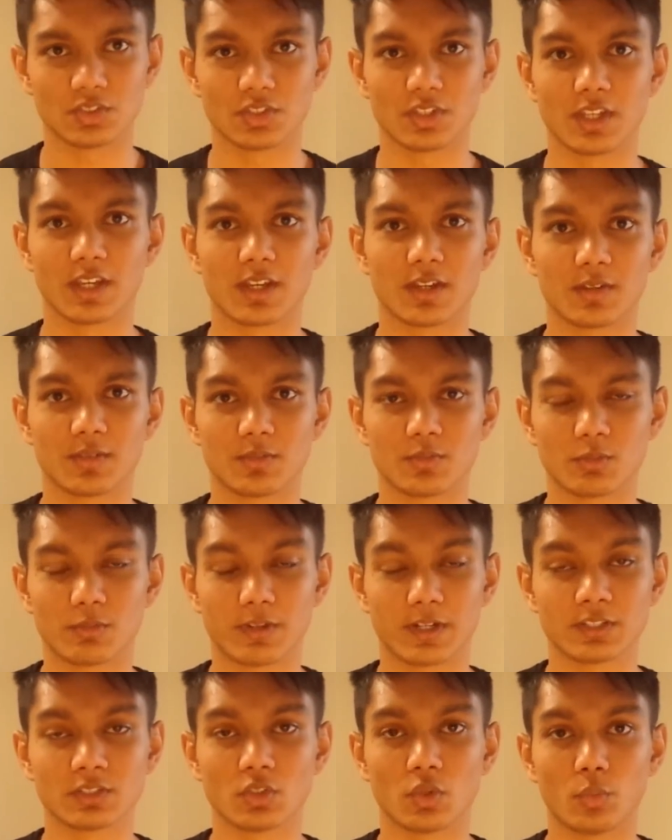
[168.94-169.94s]
So yeah,
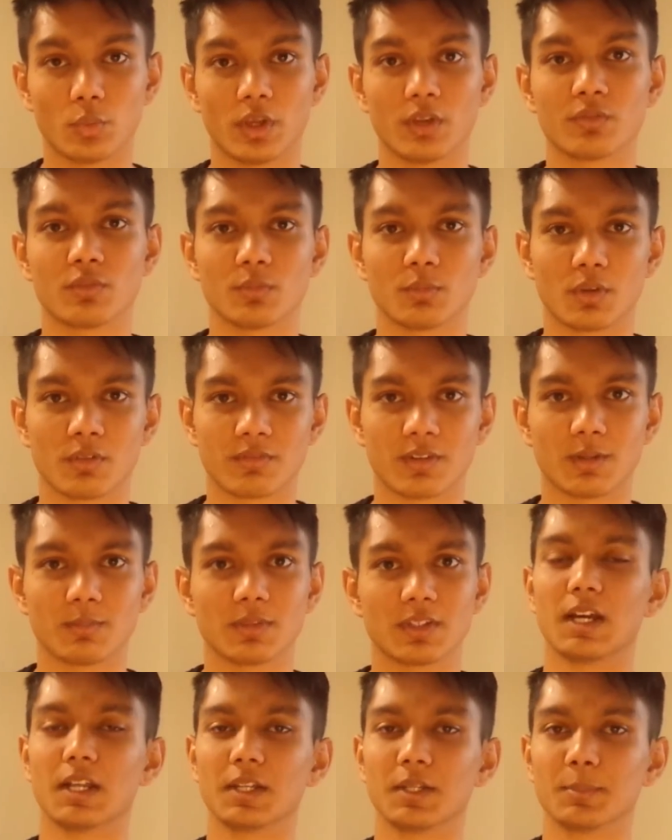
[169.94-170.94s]
revise away from your
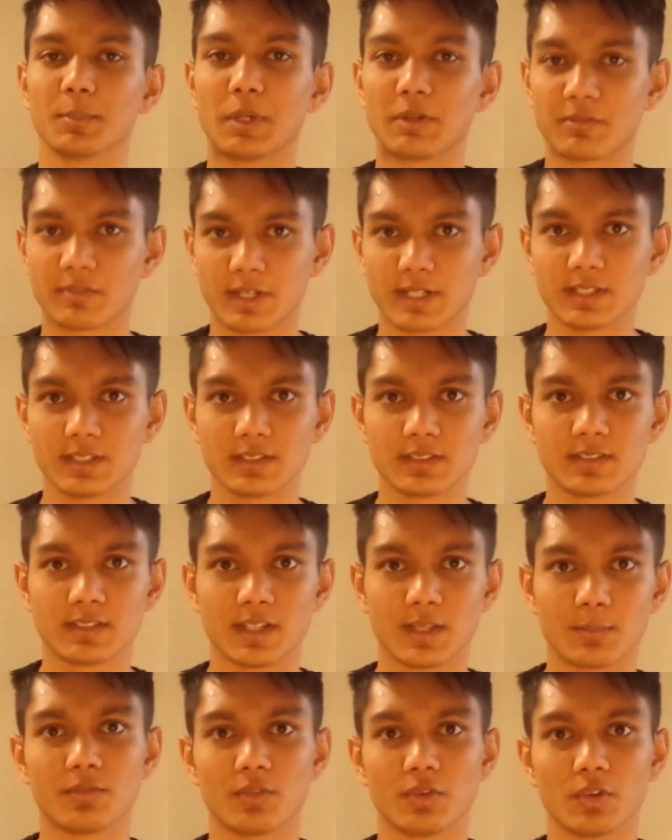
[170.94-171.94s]
family. And my final
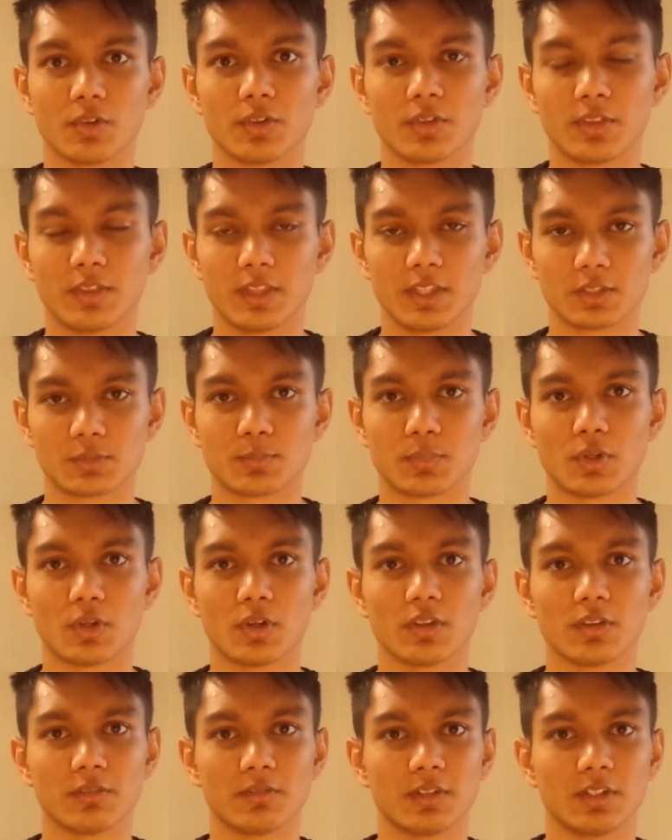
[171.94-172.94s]
tip for this part
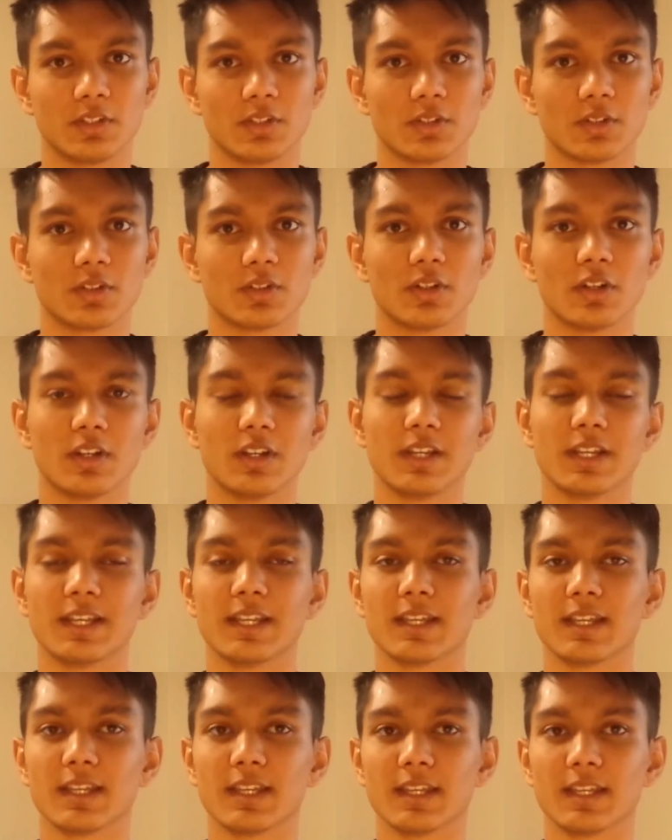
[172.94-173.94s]
of the video
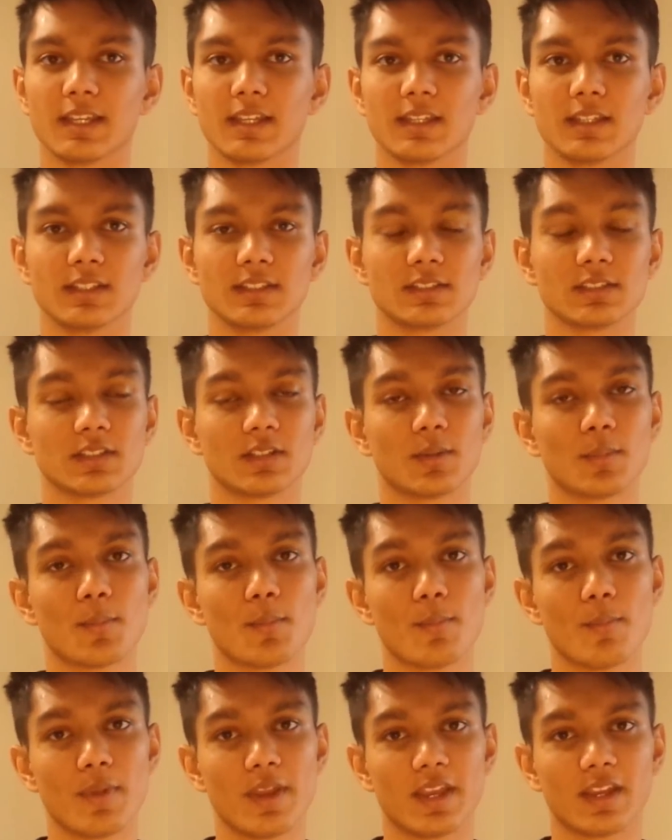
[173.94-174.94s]
is
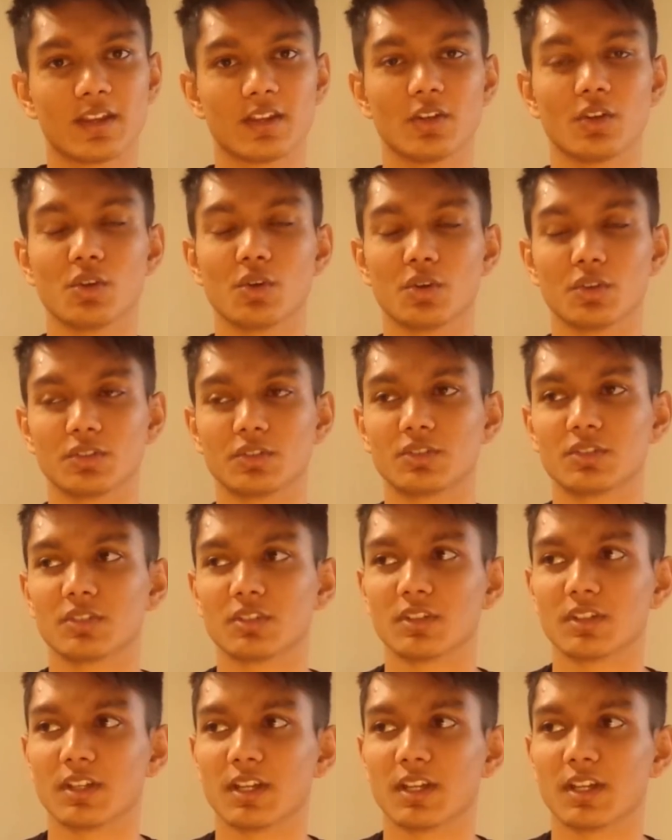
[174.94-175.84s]
make notes.